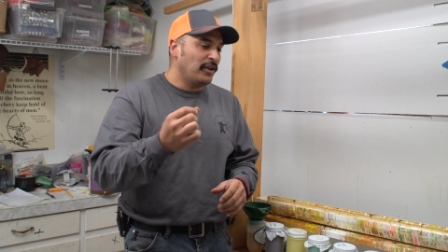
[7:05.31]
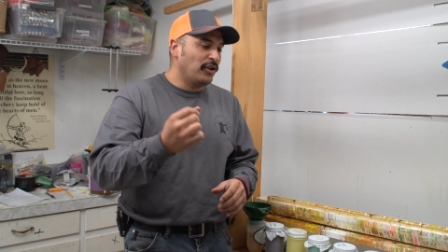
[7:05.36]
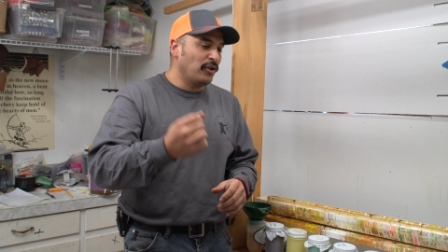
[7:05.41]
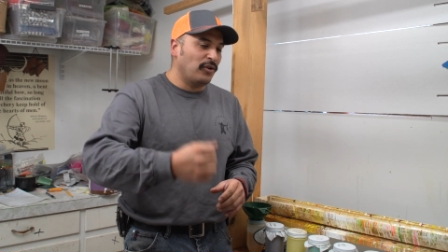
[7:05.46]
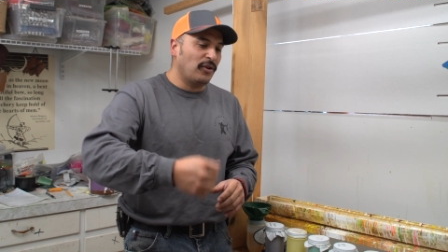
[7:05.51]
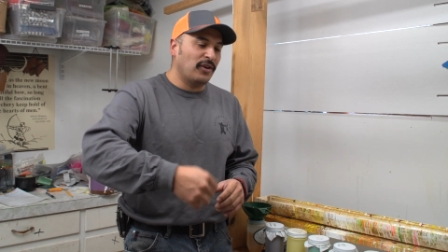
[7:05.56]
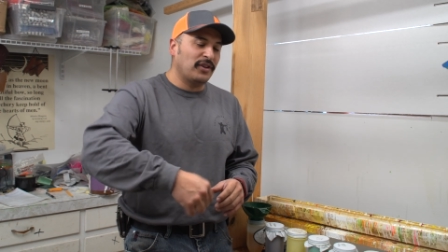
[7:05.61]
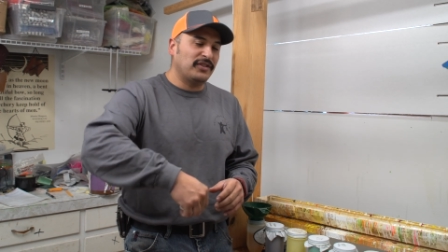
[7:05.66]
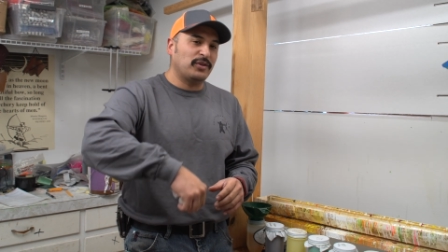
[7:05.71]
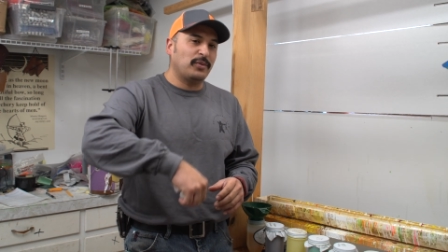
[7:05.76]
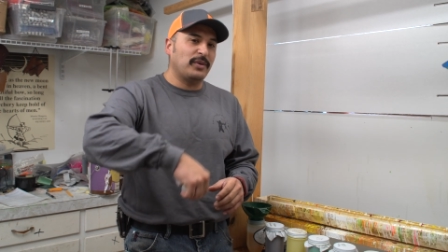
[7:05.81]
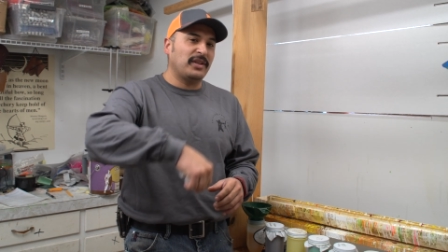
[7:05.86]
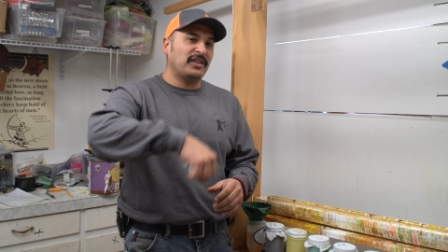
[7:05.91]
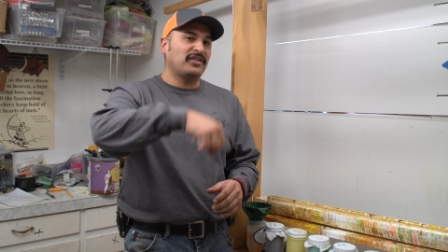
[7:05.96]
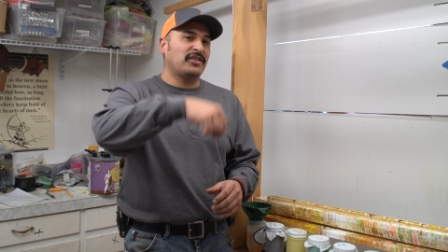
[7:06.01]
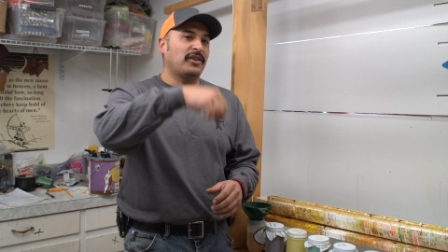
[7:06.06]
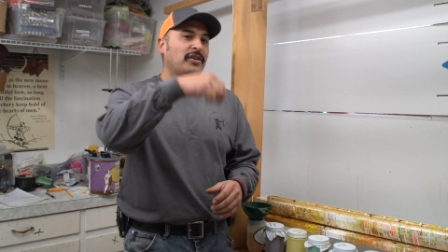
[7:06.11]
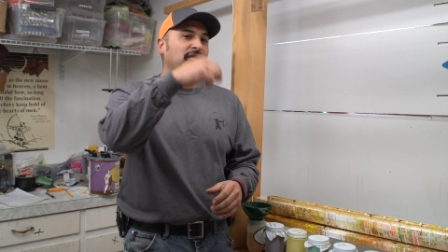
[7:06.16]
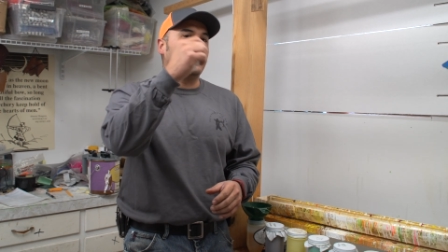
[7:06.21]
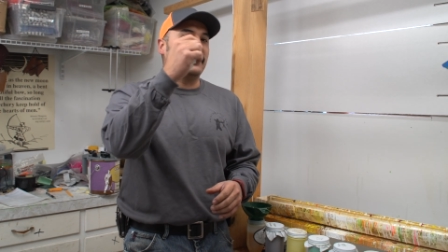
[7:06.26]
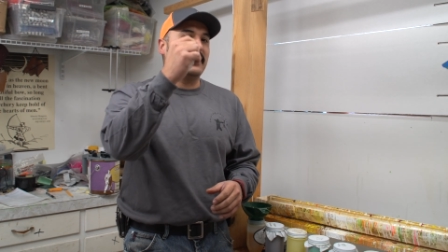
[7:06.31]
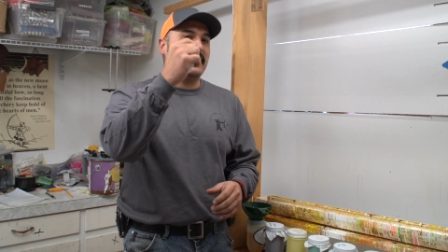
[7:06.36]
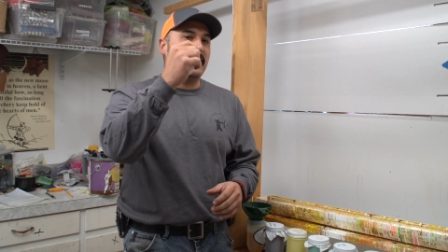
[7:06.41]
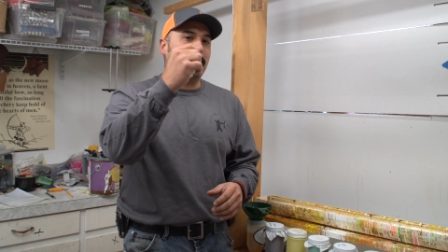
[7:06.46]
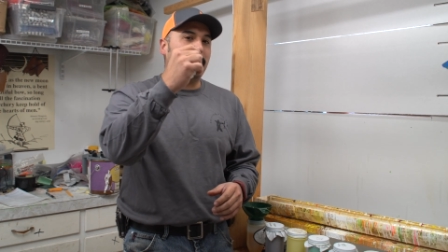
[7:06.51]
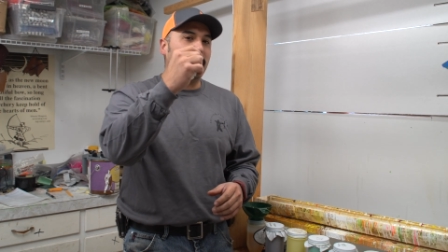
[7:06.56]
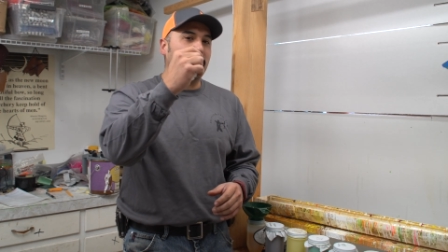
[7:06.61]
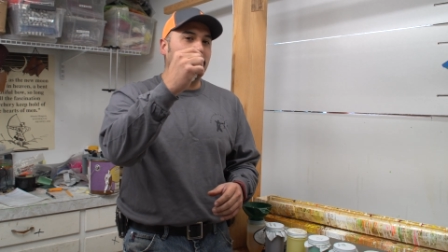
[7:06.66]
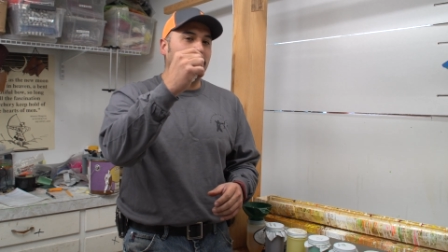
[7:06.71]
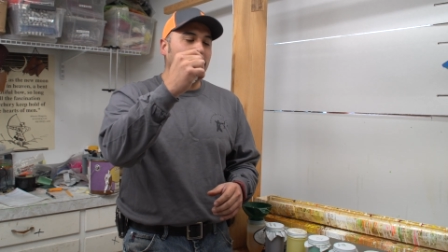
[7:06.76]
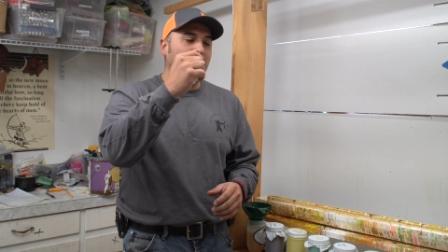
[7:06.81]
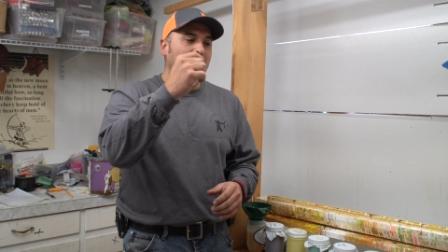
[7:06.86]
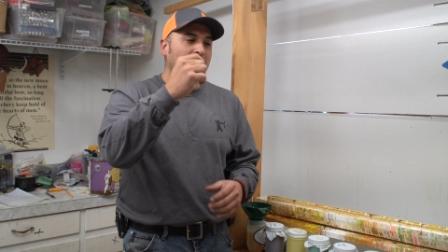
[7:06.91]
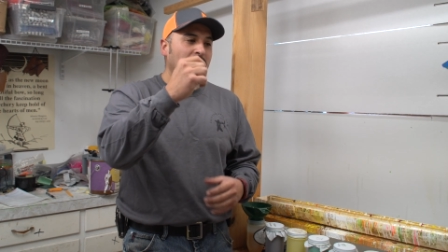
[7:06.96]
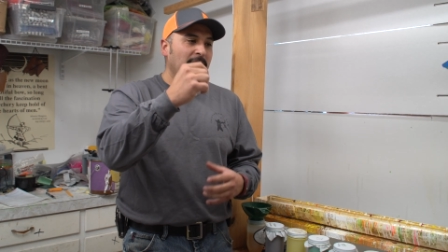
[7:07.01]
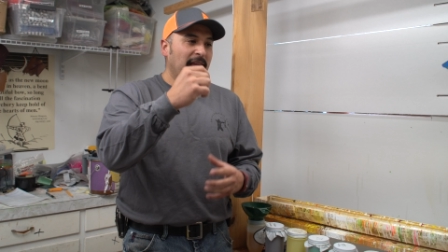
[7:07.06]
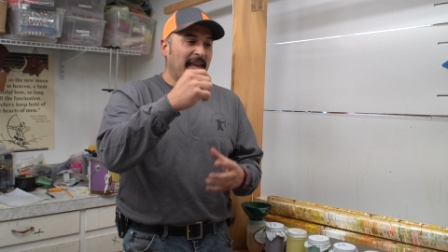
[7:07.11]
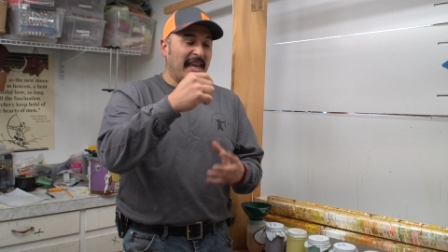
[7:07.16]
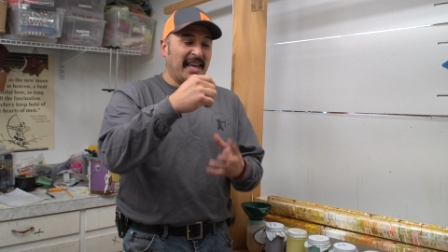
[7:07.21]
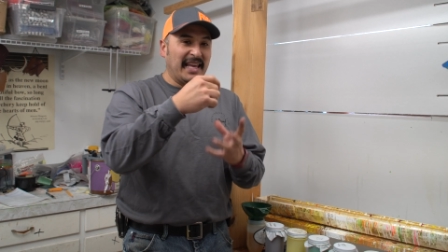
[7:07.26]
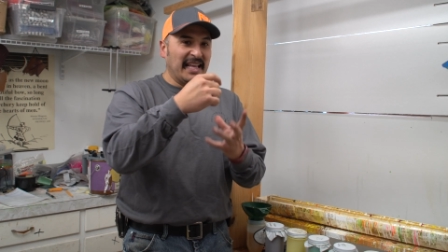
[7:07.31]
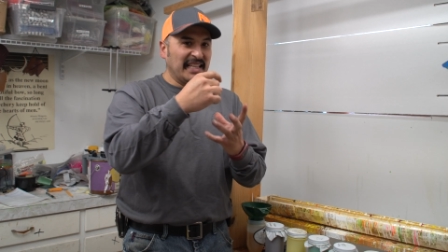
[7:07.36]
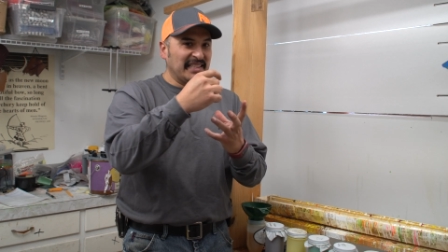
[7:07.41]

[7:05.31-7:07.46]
You'll notice when you start to dip it, it